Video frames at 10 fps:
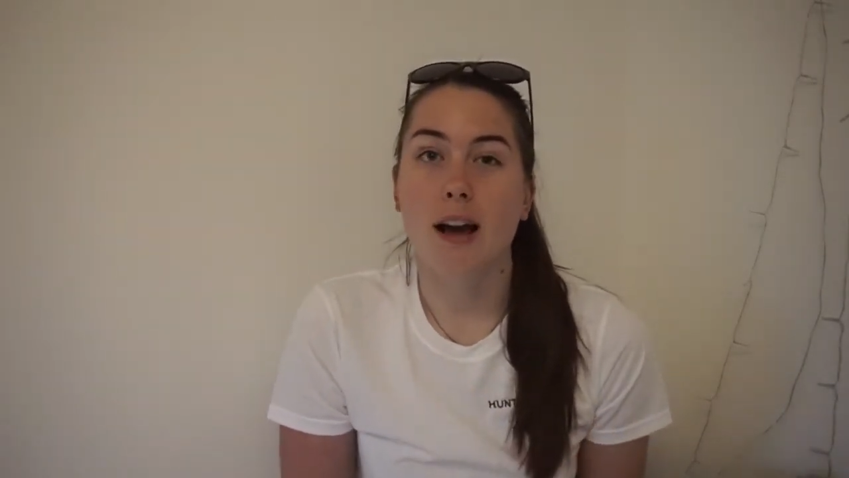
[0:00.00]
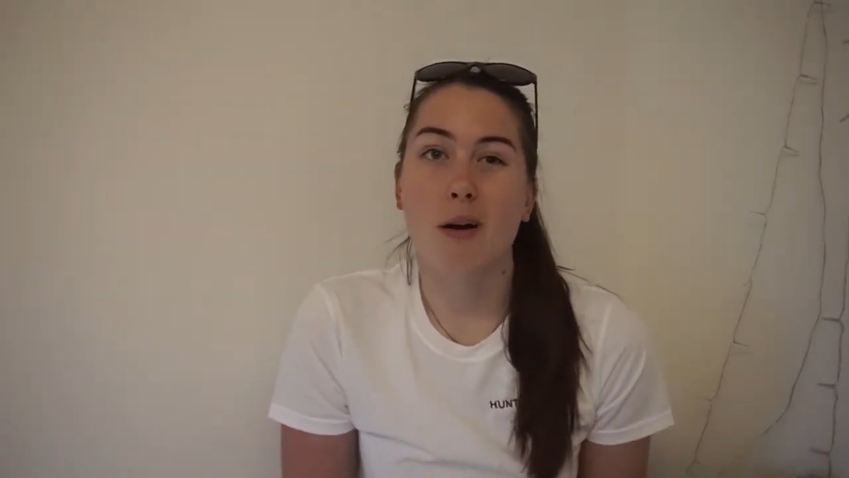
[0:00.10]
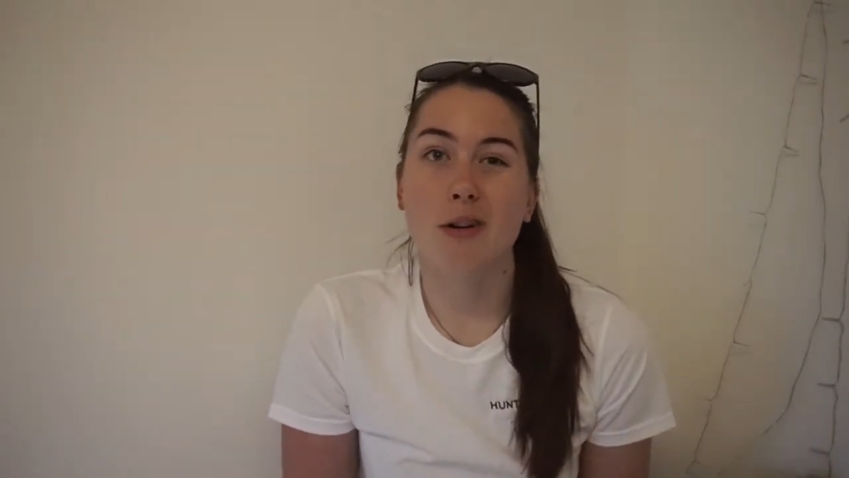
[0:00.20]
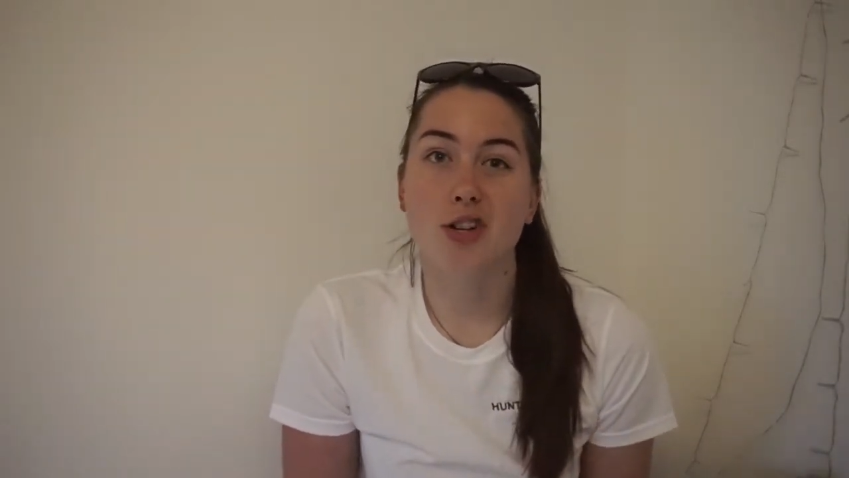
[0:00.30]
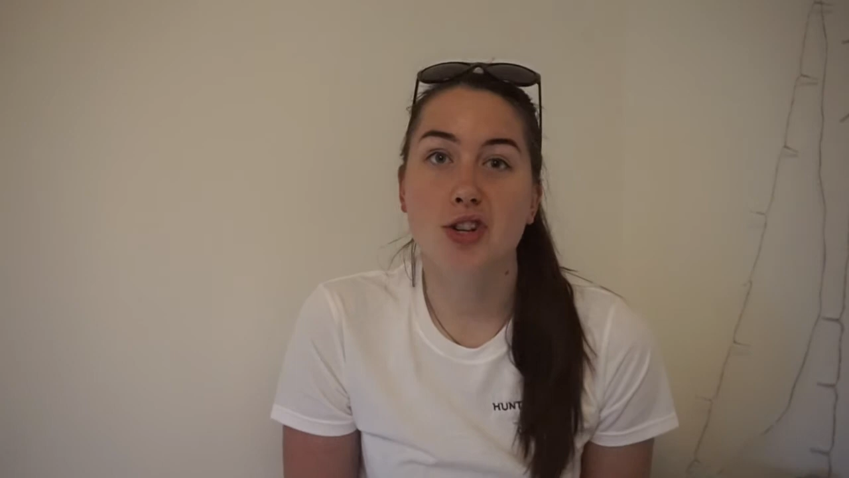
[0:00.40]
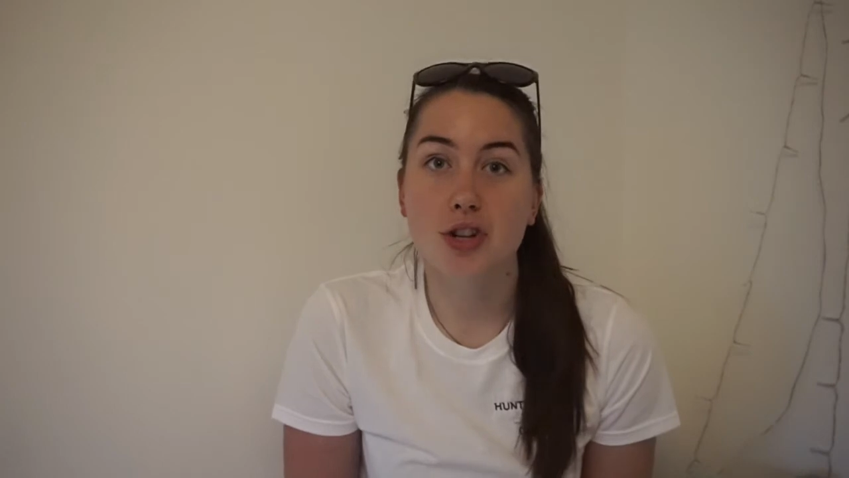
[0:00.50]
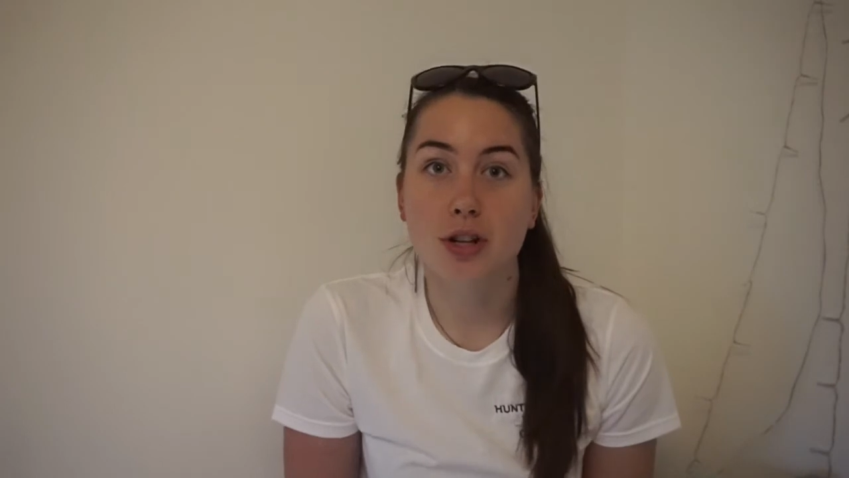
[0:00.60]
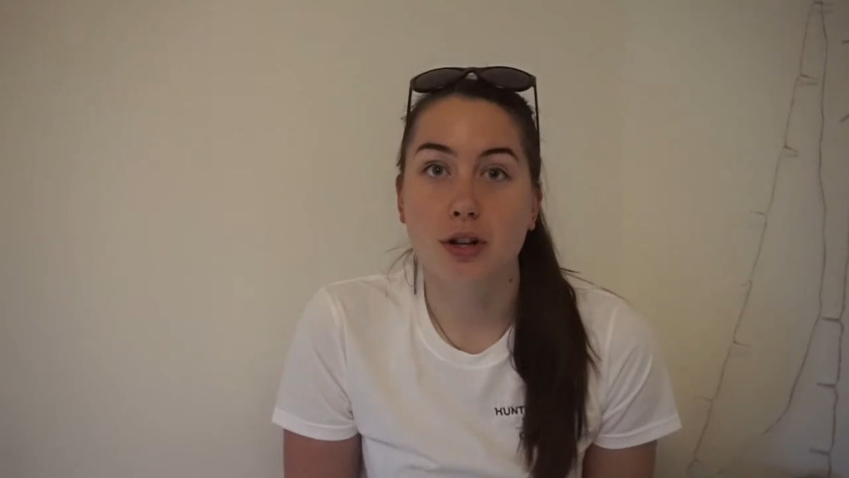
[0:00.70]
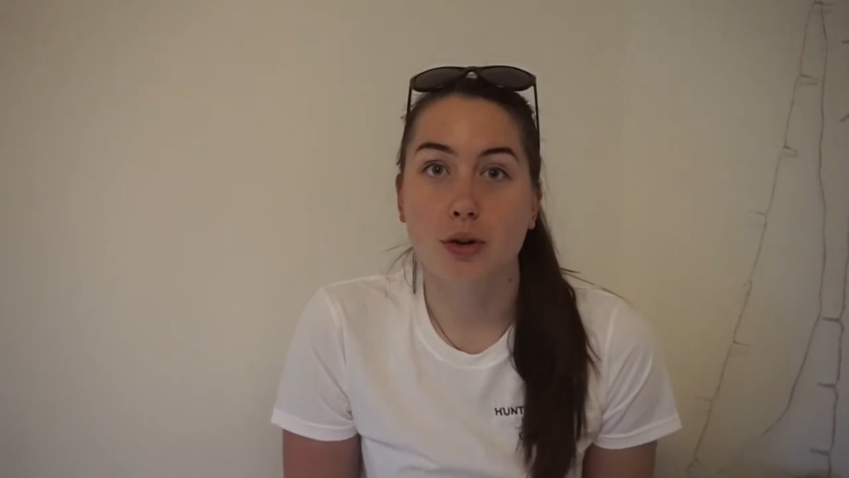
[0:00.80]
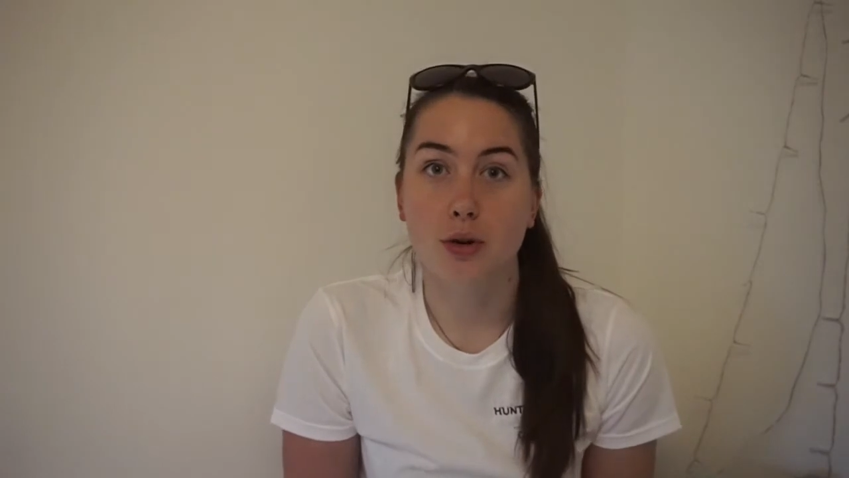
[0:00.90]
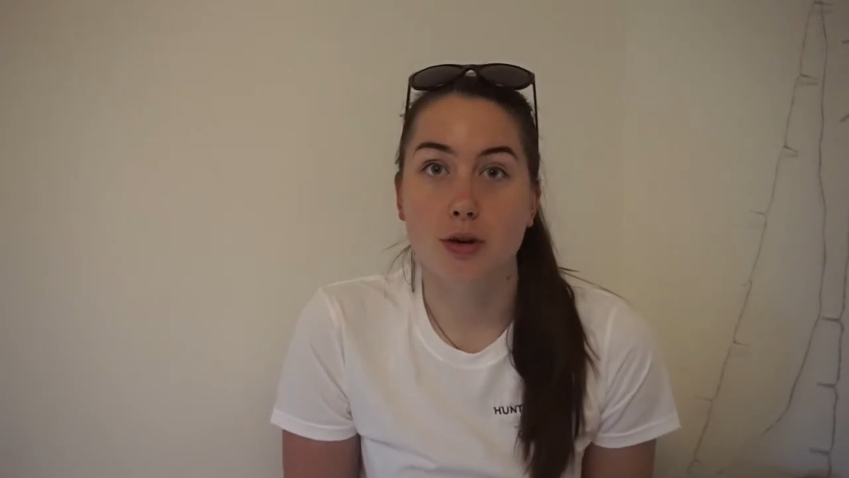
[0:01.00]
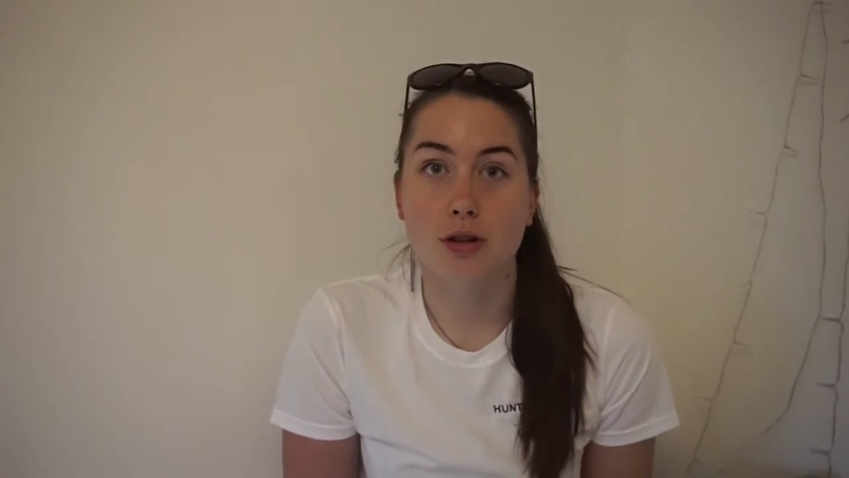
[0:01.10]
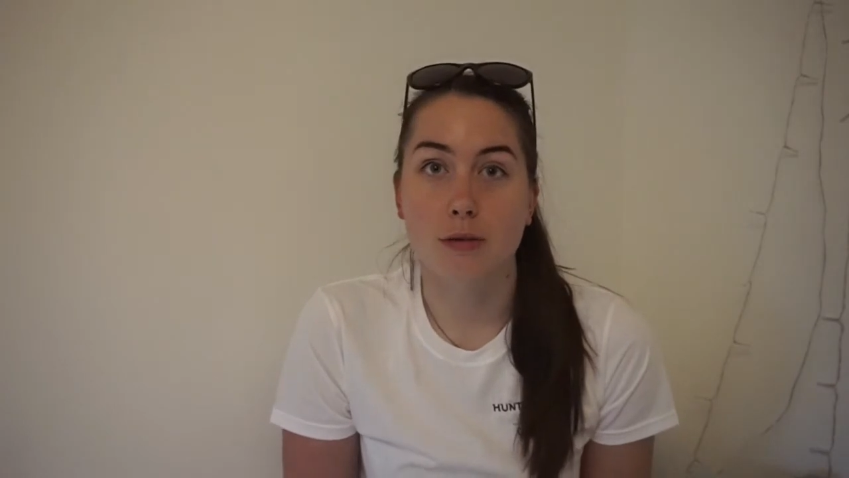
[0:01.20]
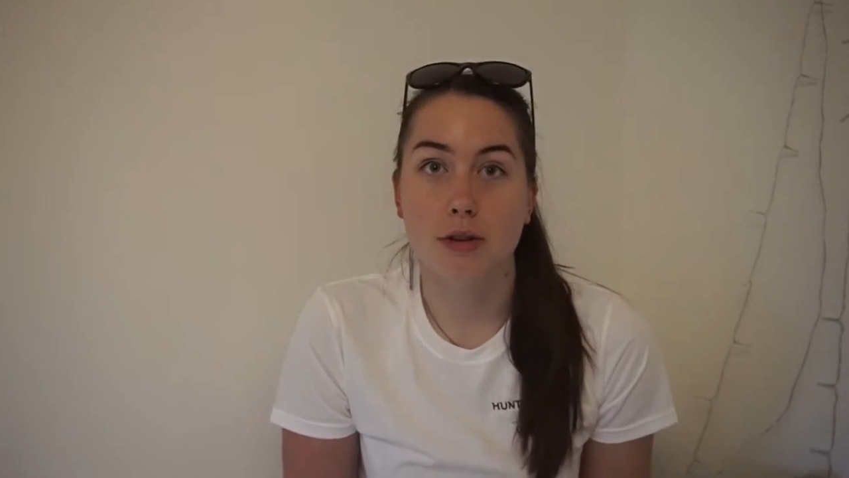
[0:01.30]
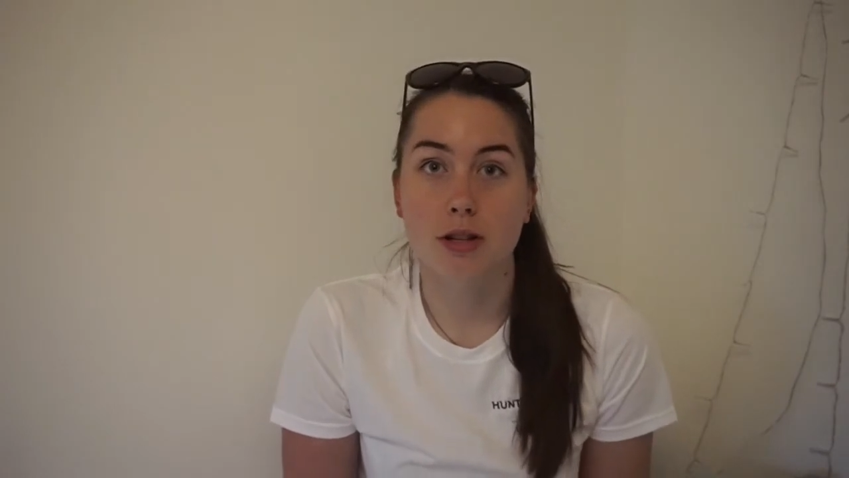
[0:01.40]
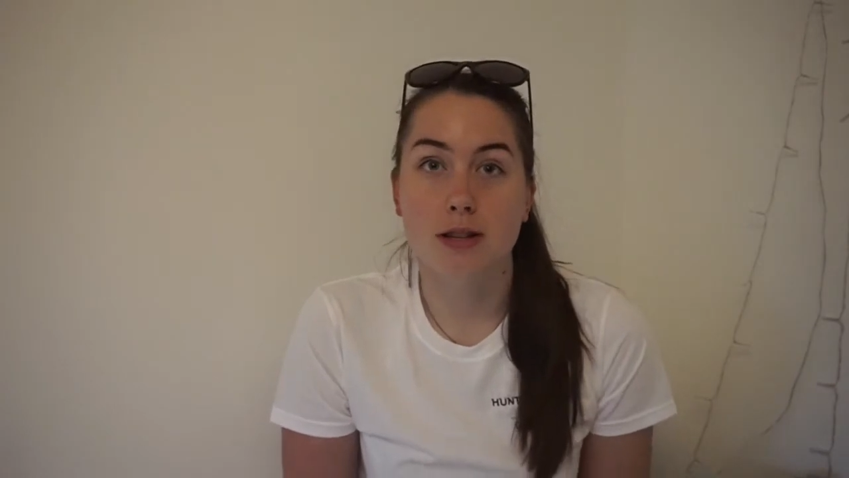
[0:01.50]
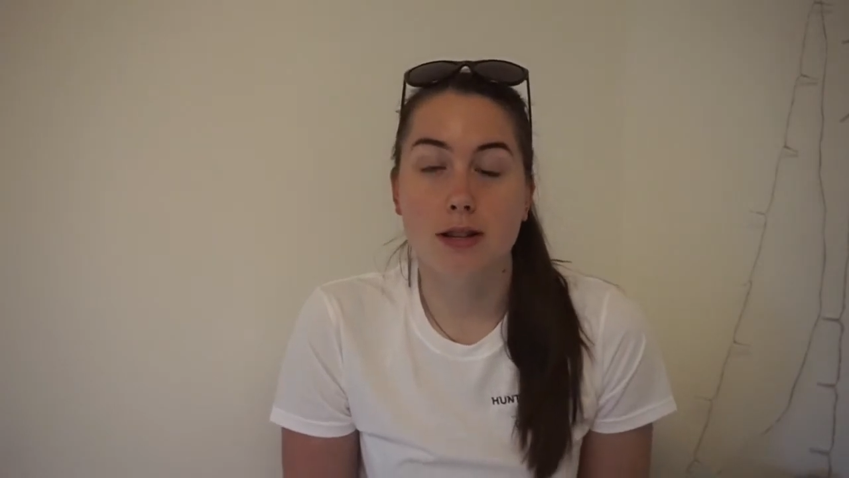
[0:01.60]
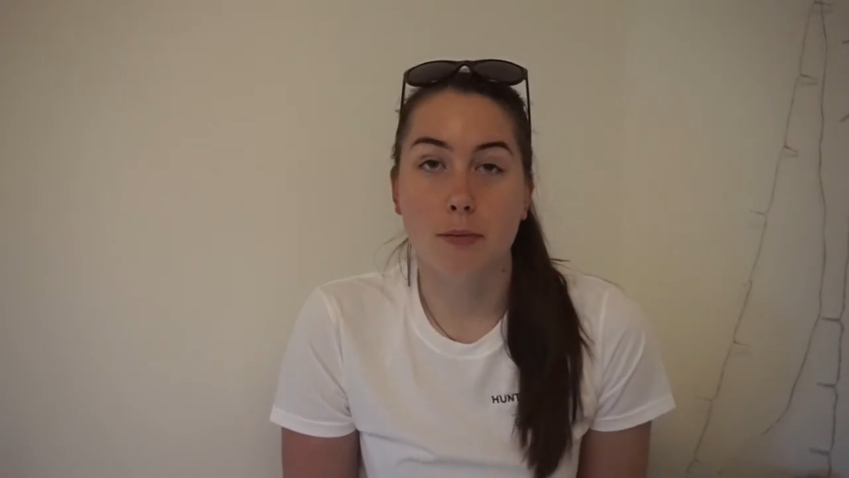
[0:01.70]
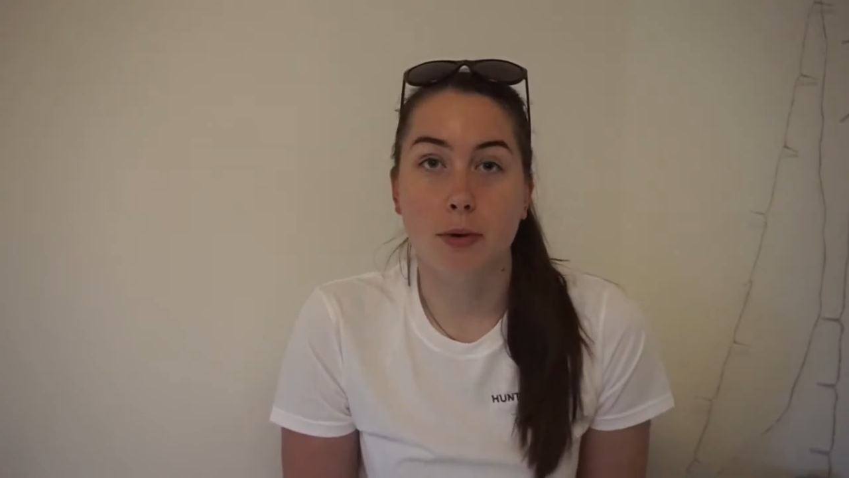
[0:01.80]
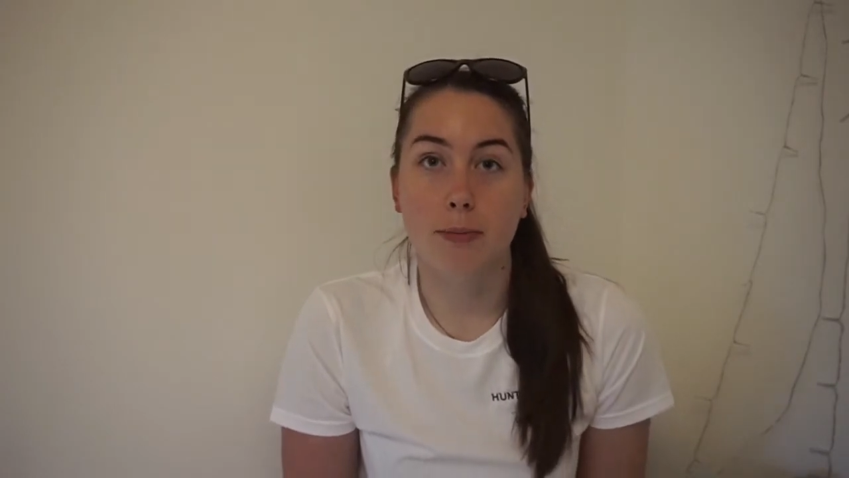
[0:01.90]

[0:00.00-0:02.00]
oh, it shouldn't cause someone to stumble,